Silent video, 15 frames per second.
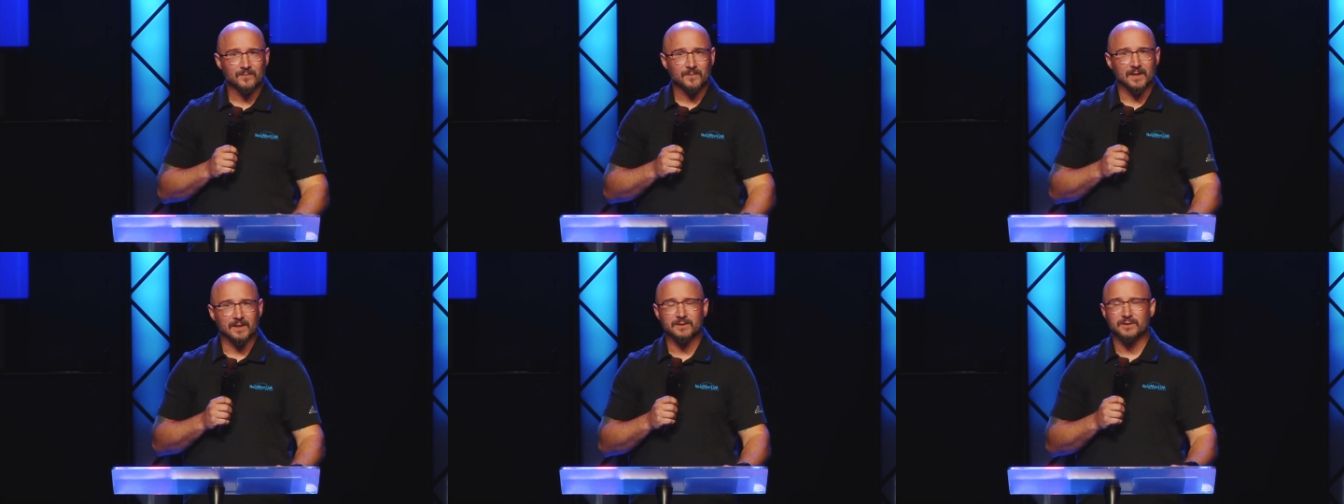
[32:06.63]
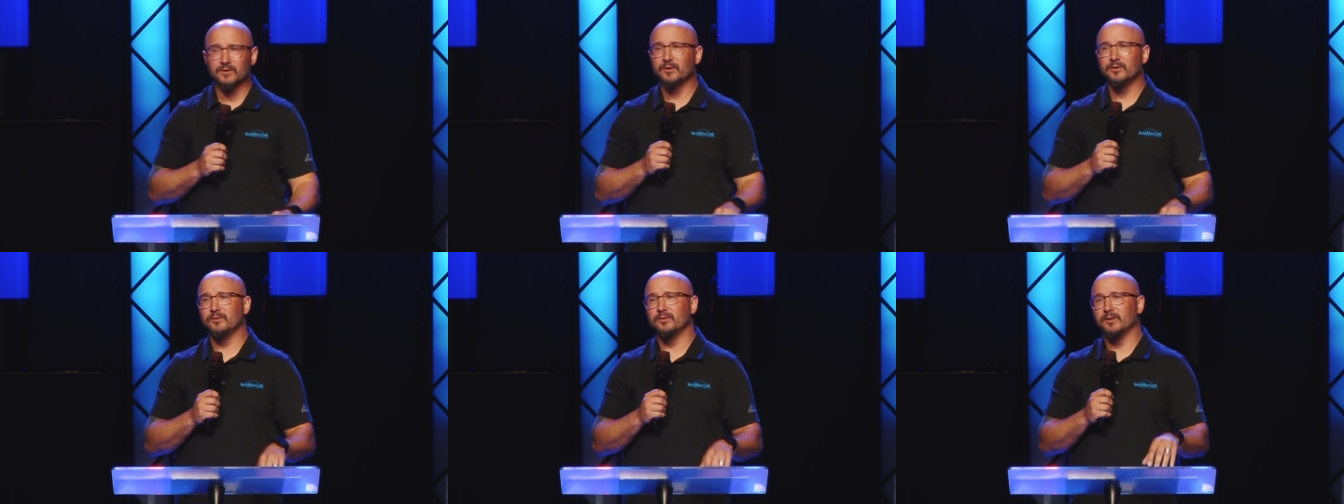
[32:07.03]
Until
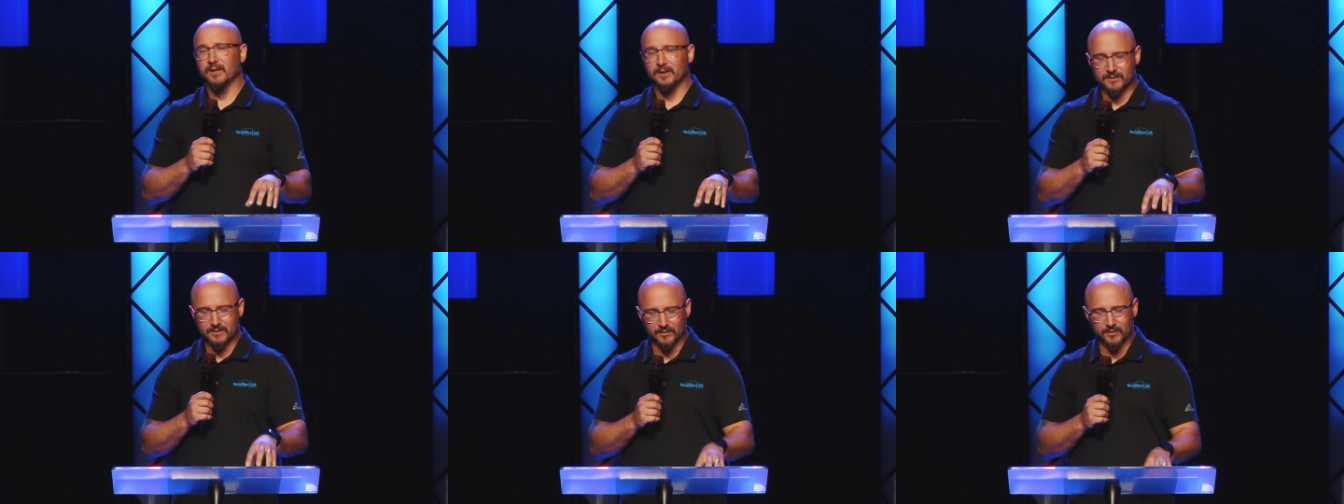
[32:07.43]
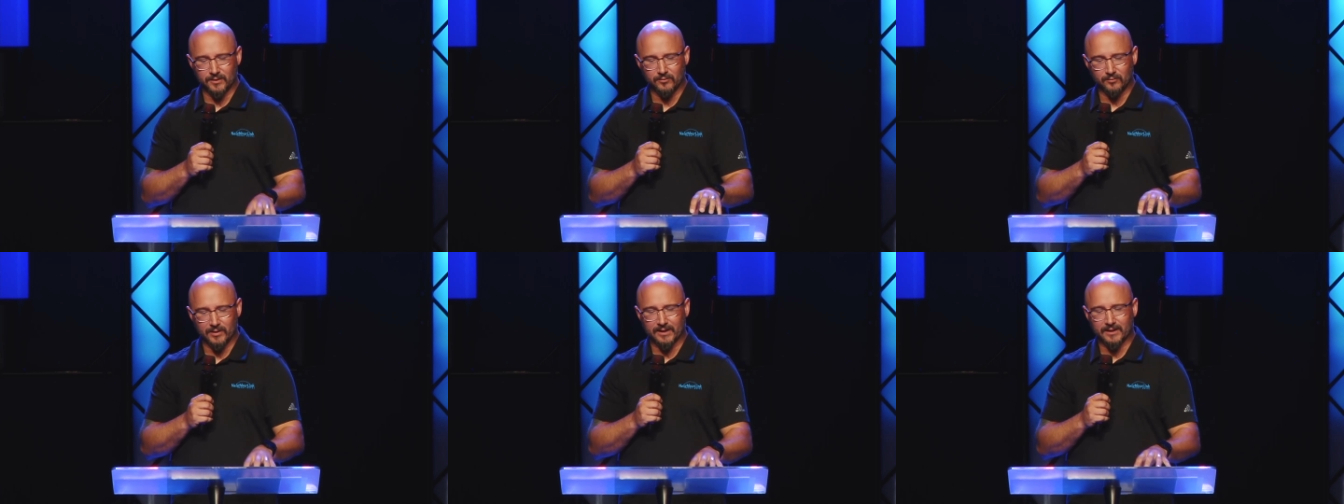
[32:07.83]
you, until
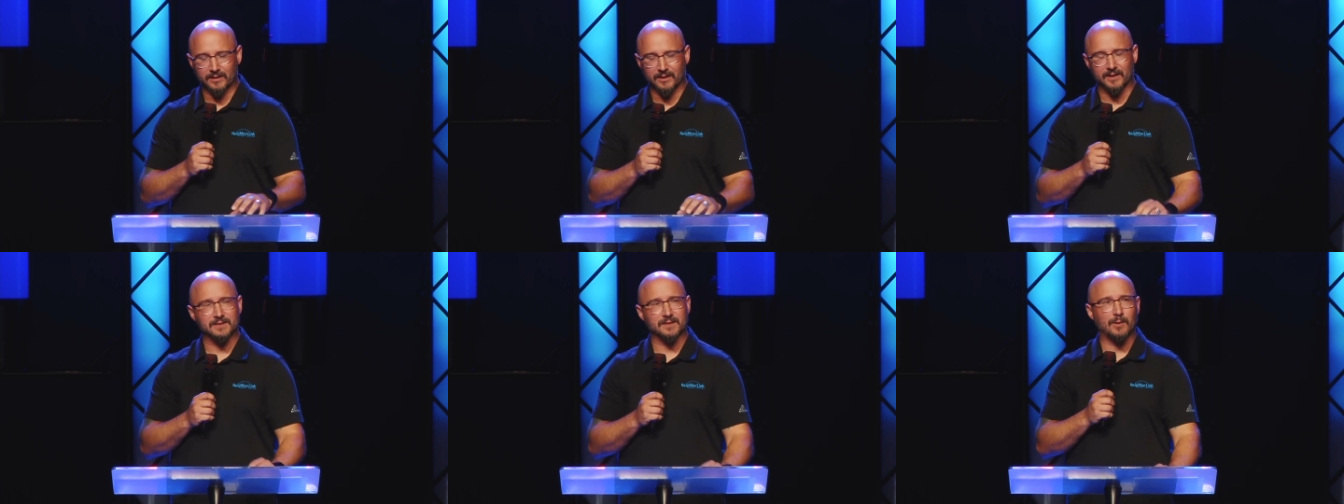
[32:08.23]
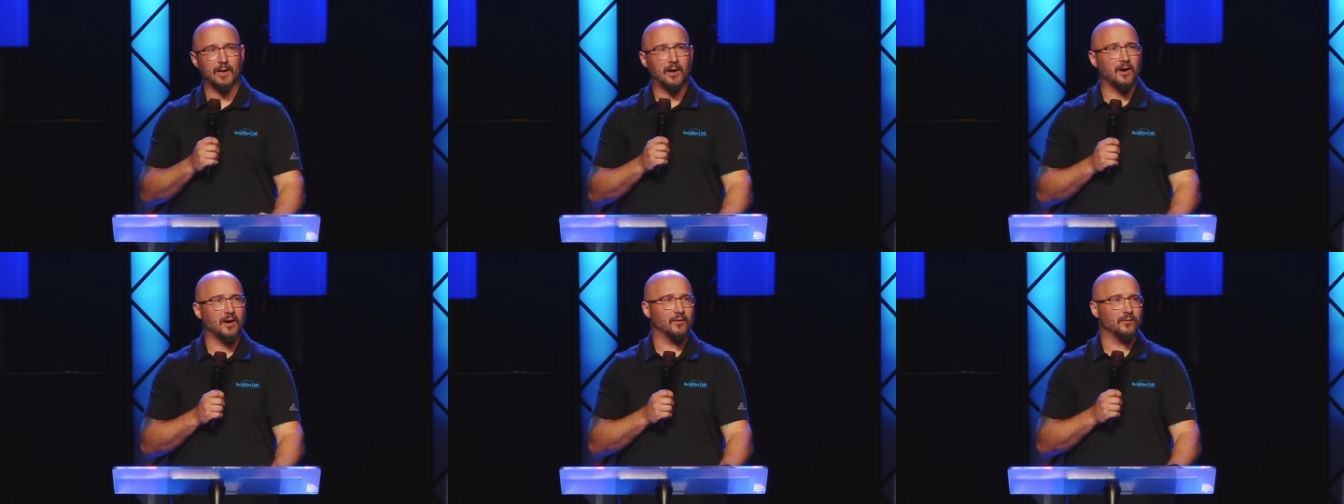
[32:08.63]
you recognize that my
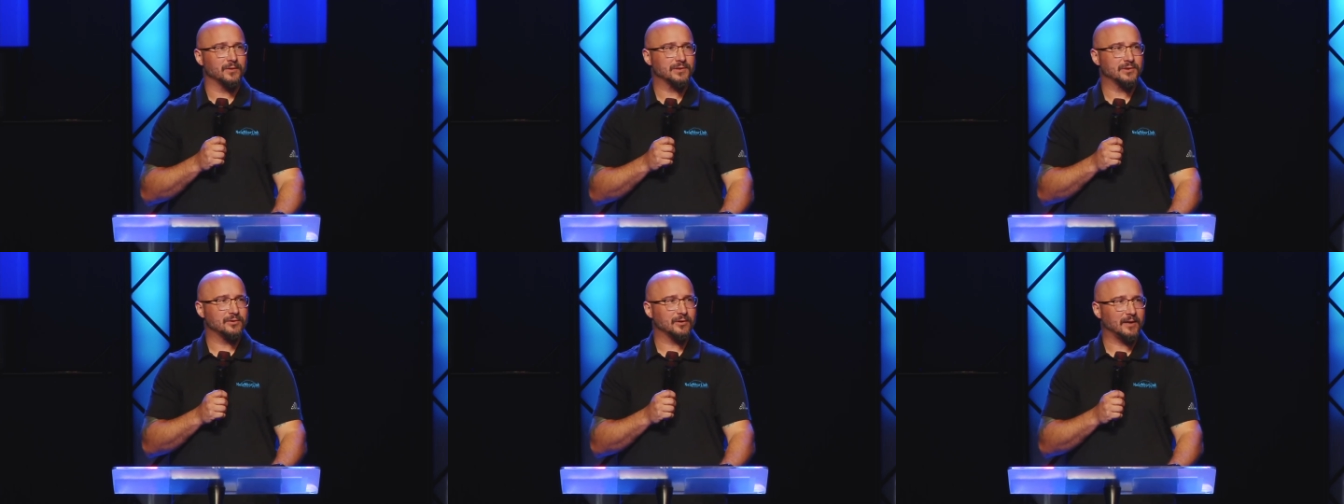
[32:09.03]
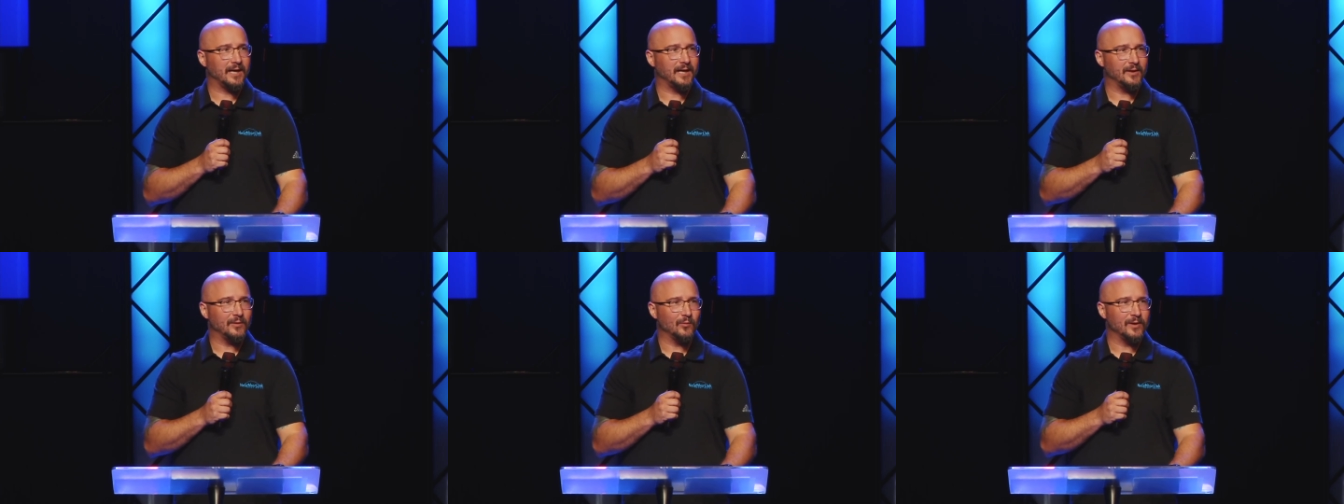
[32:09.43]
heart was
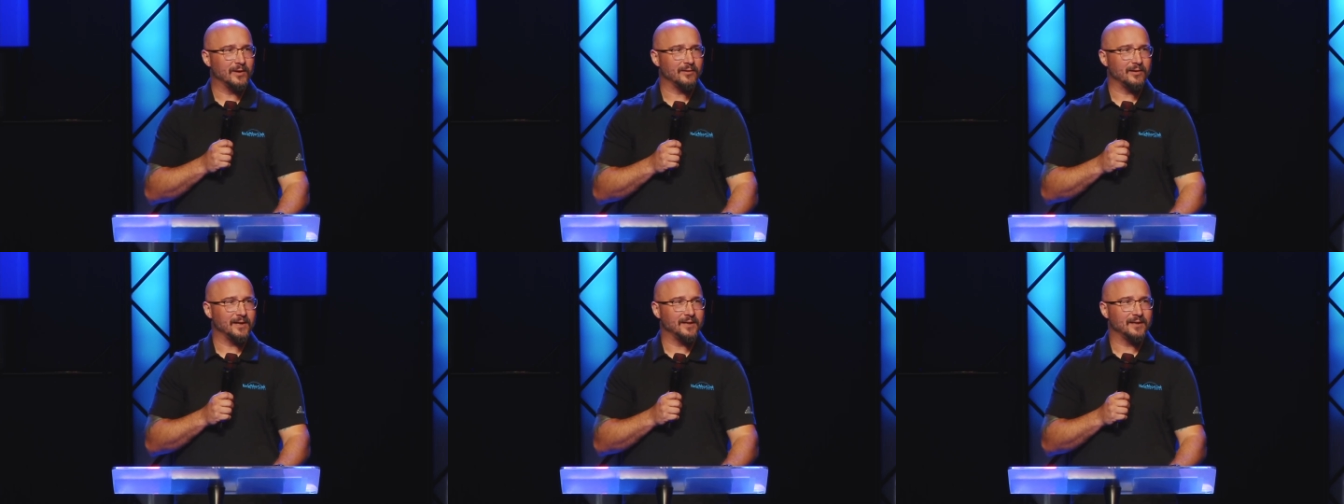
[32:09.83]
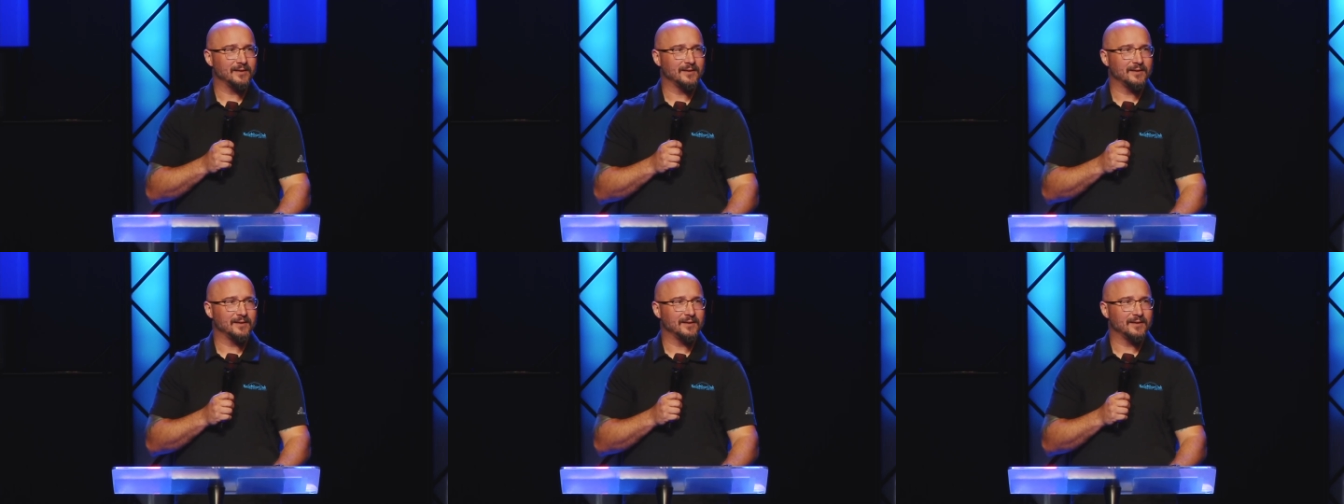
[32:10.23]
dry and weary.